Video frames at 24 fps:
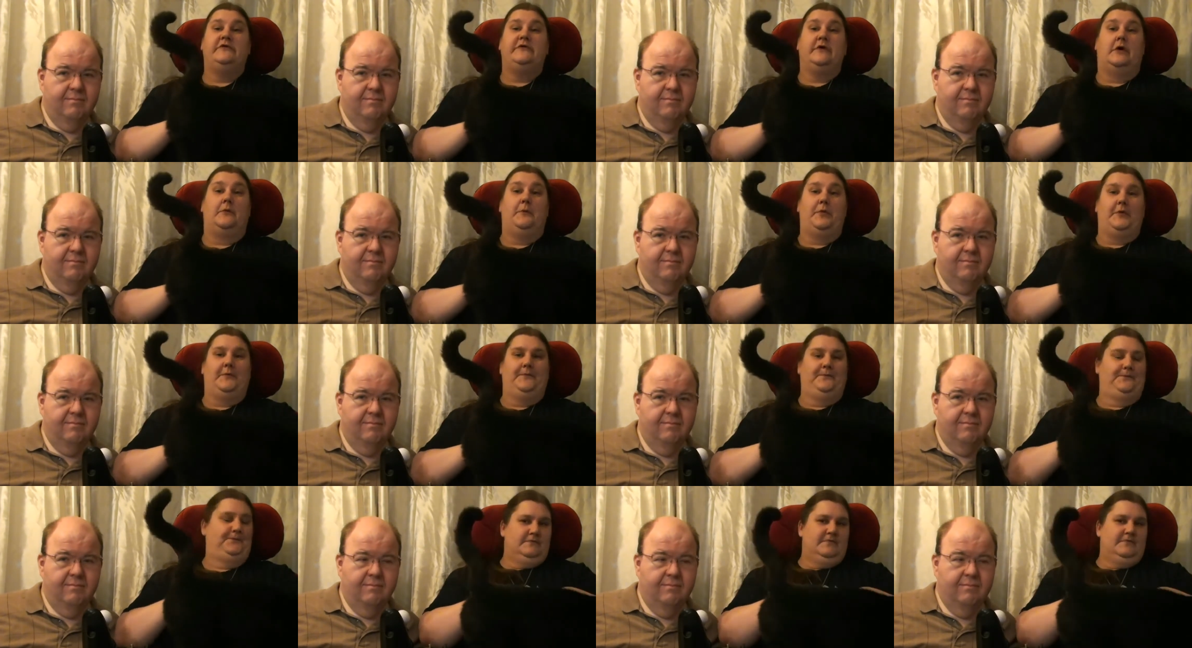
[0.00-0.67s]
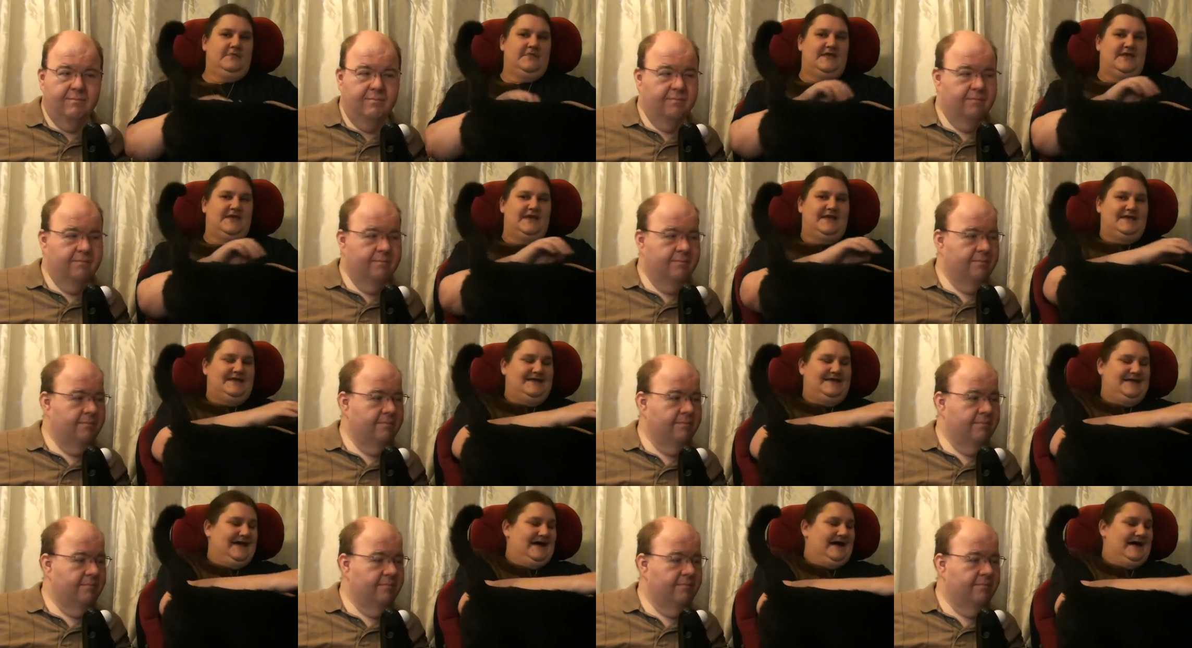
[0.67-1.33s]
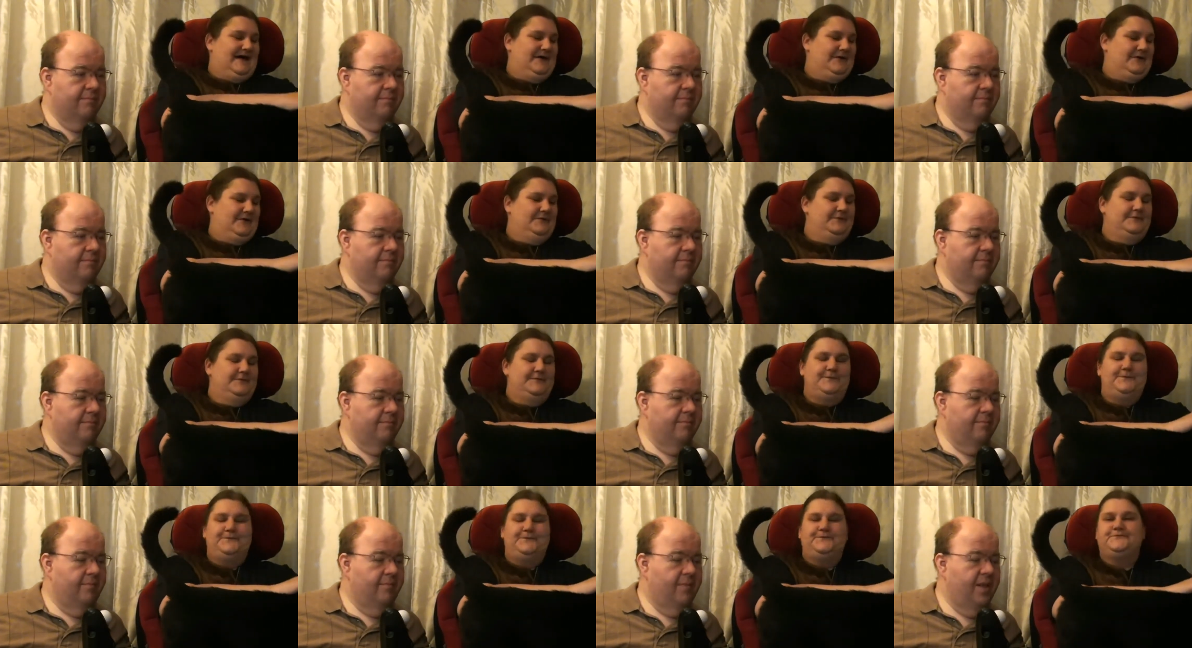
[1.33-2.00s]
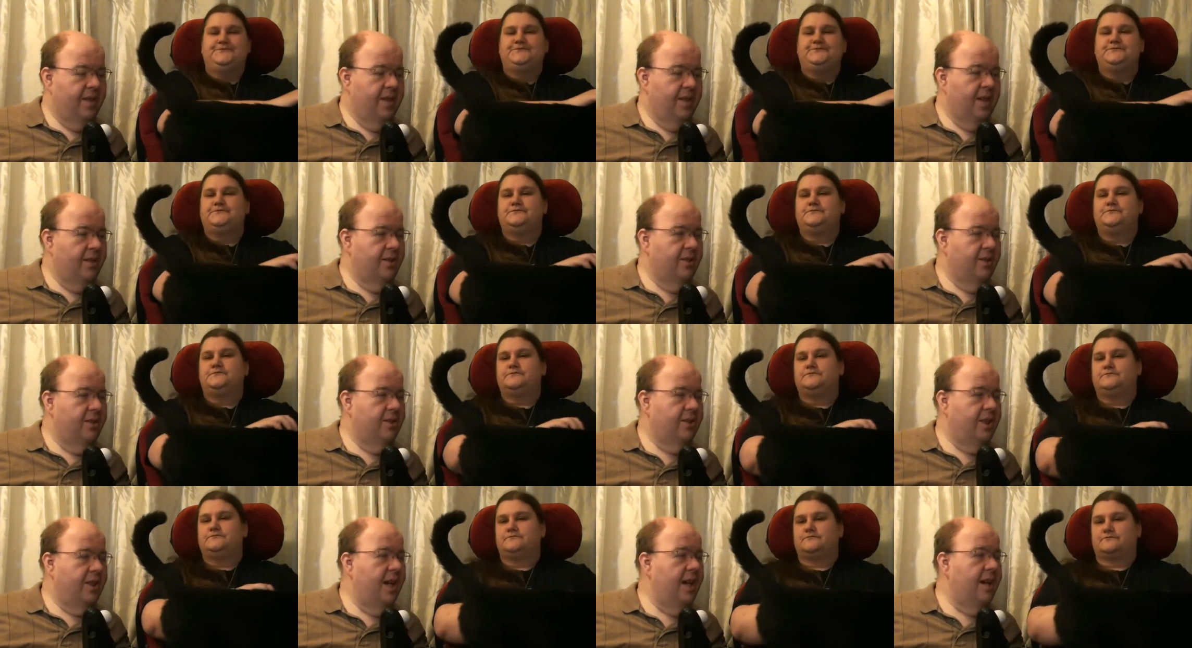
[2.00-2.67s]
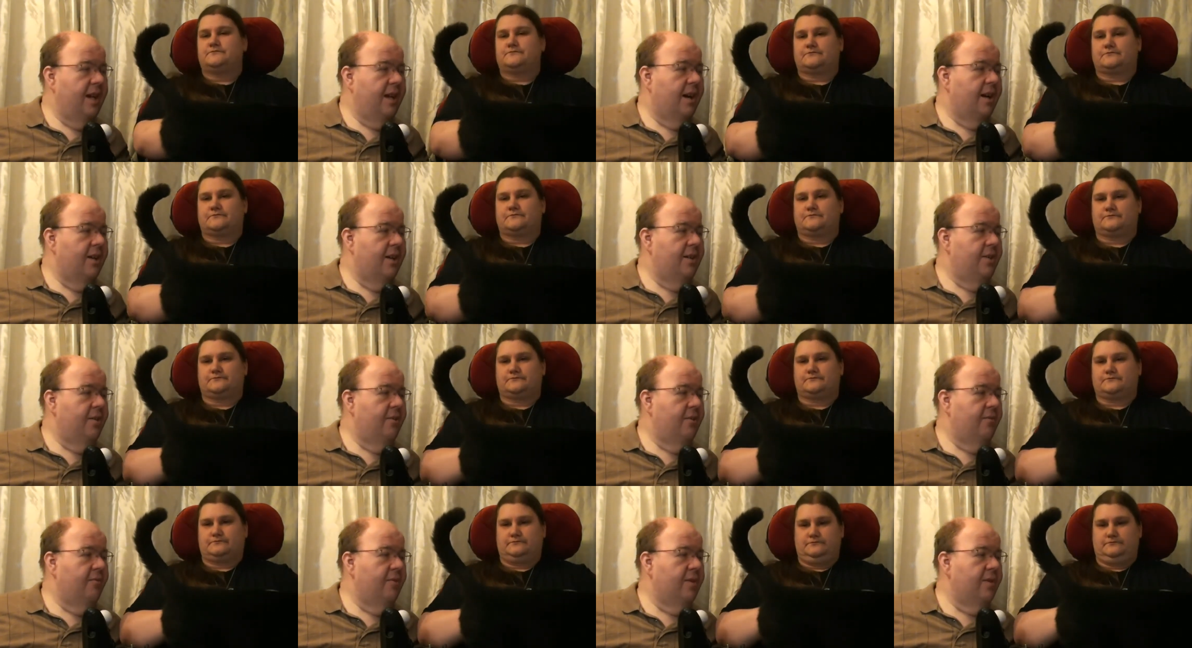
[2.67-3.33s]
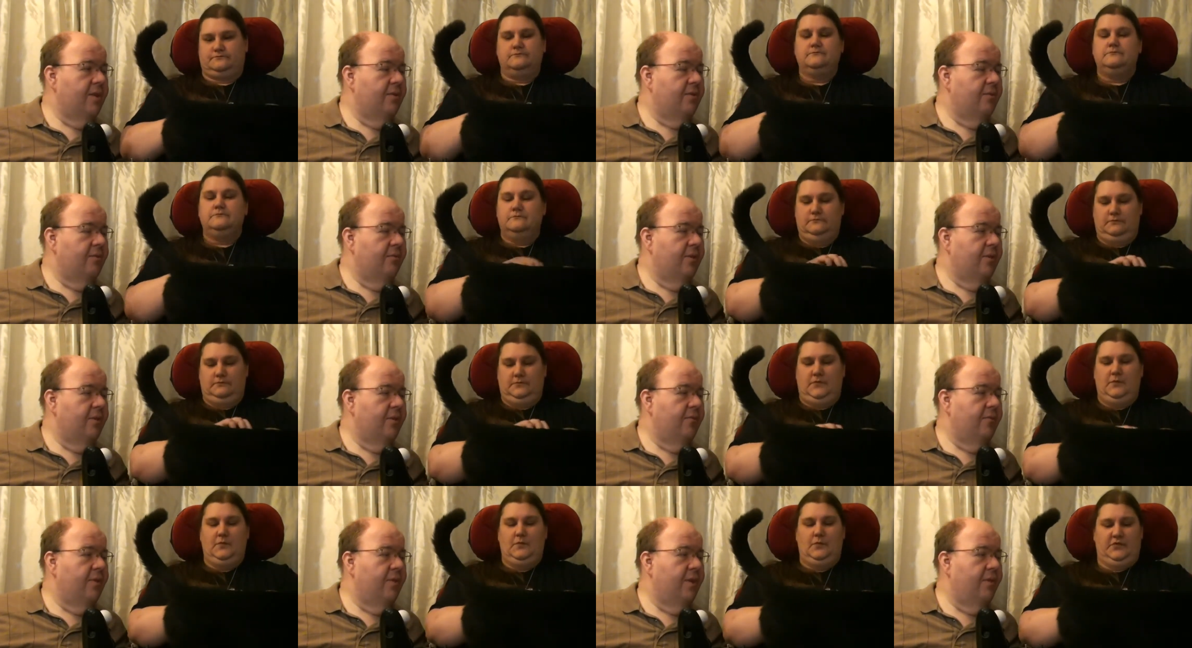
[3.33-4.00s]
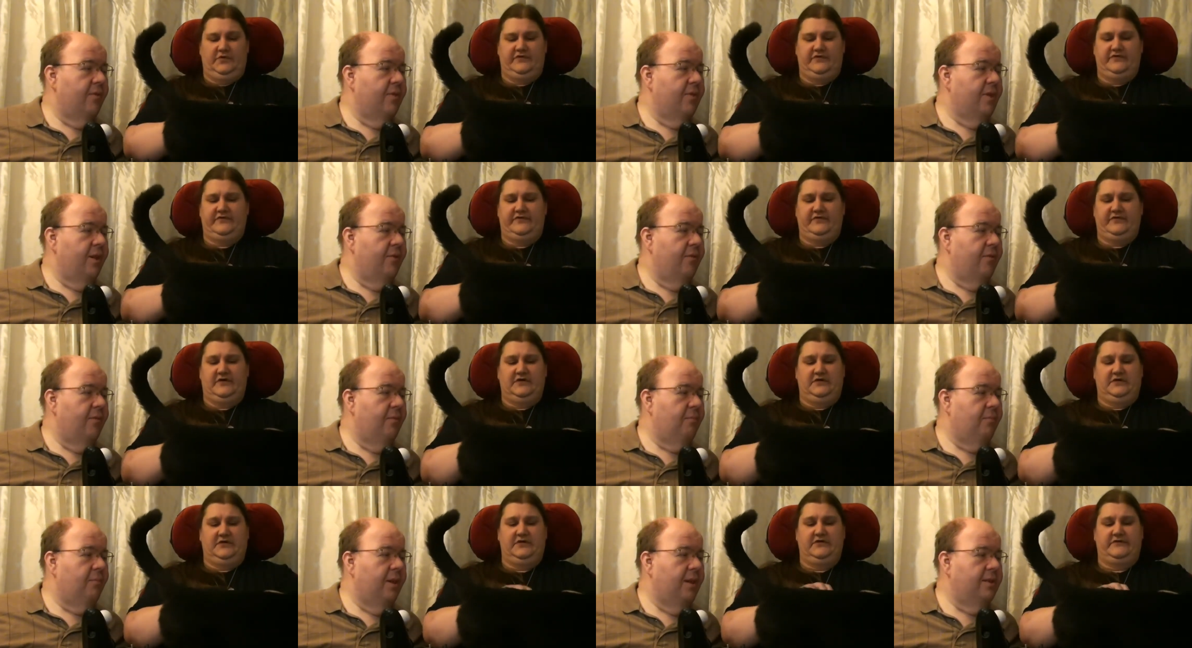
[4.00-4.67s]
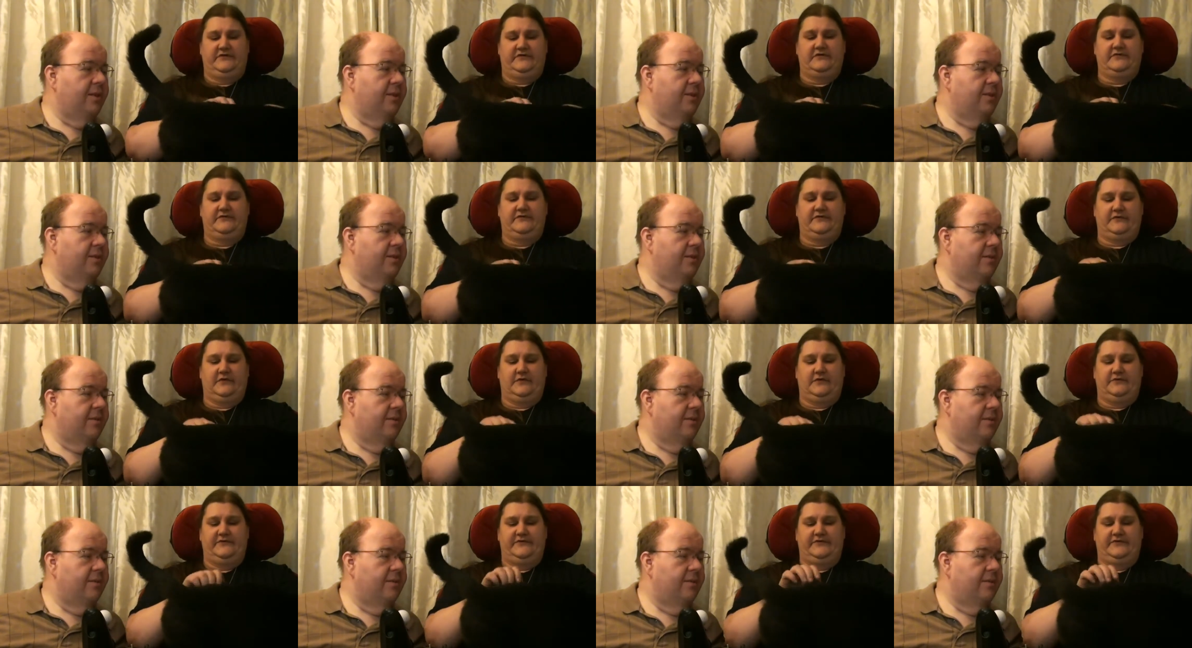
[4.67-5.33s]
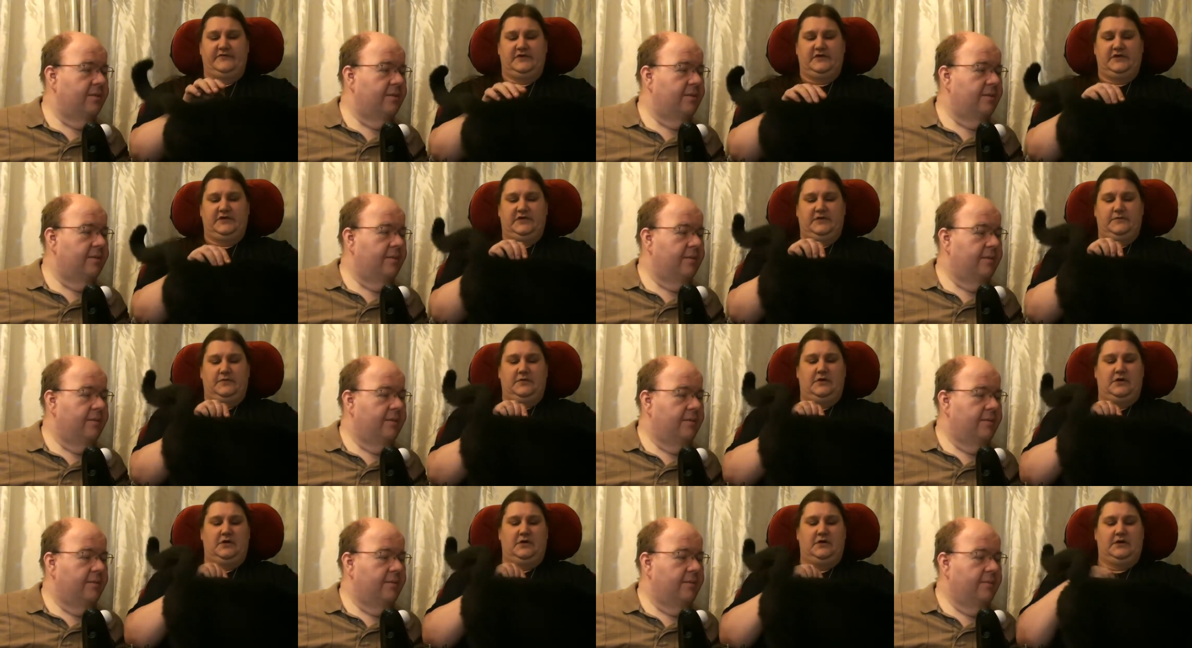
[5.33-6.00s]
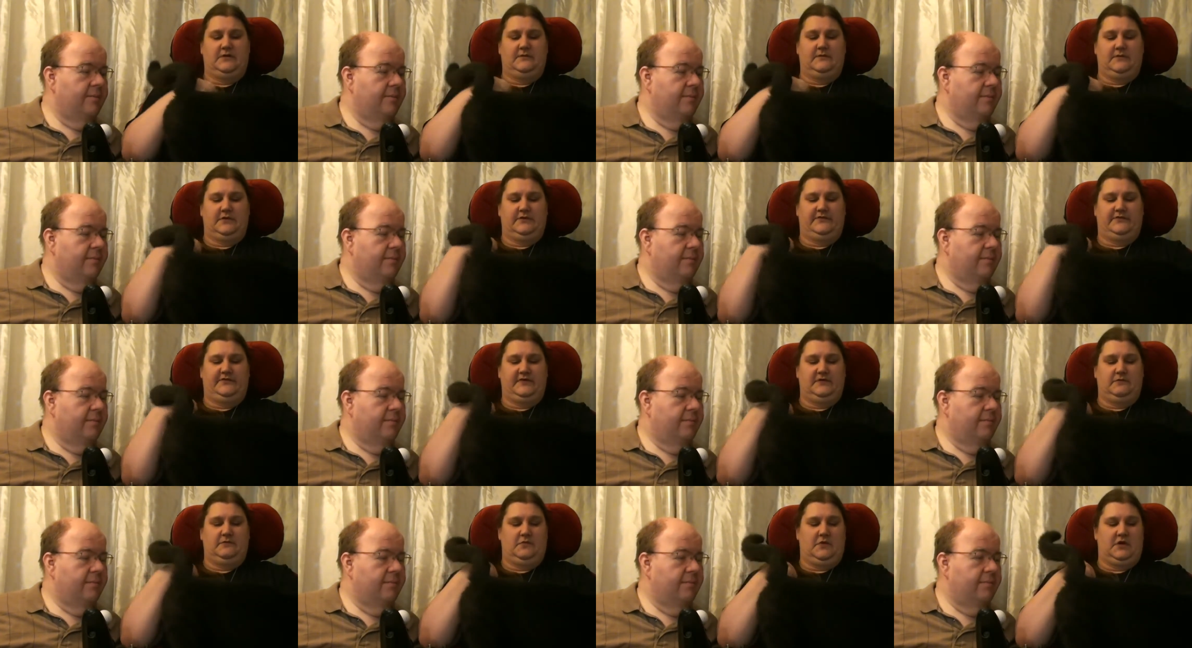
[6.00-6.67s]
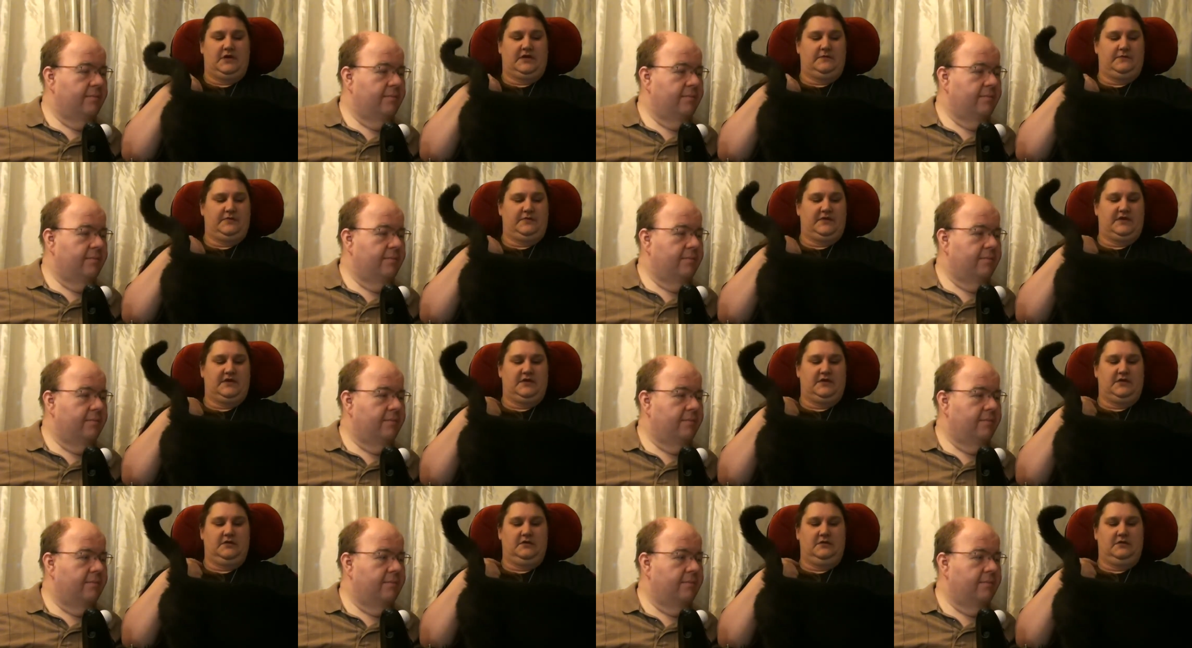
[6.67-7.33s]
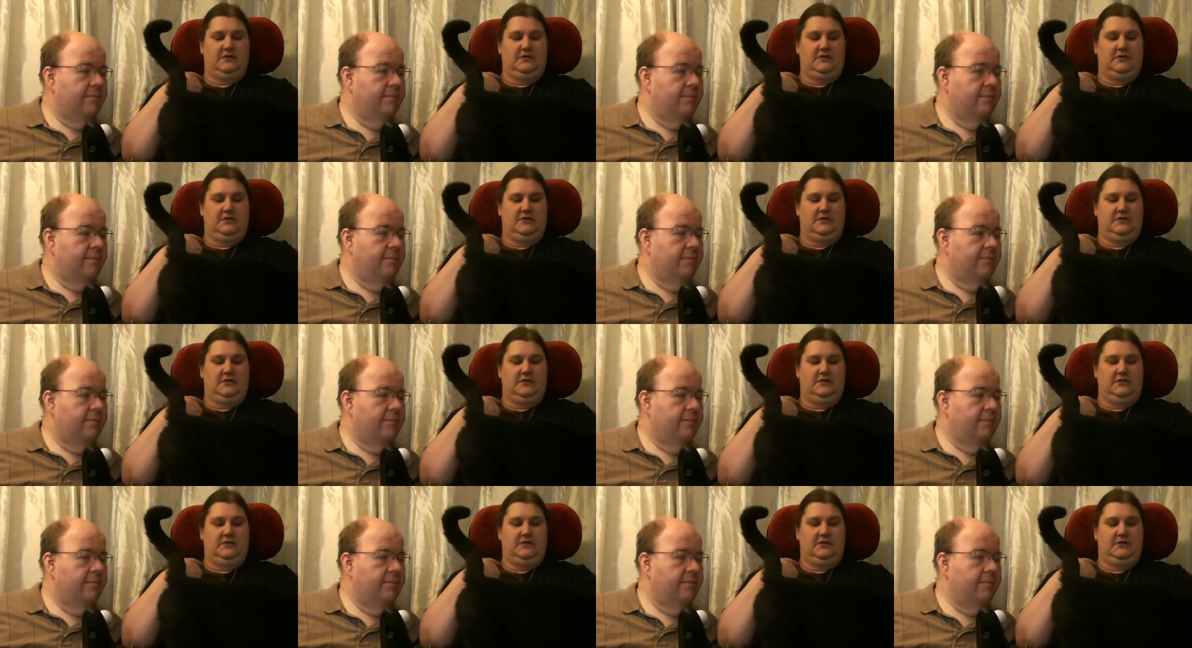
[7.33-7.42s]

Speaker 1: job. Hello.
Speaker 2: He's actually staying on you. What, what, what,
Speaker 1: Which is unusual, place? So I'm just going to keep an eye on him because he might be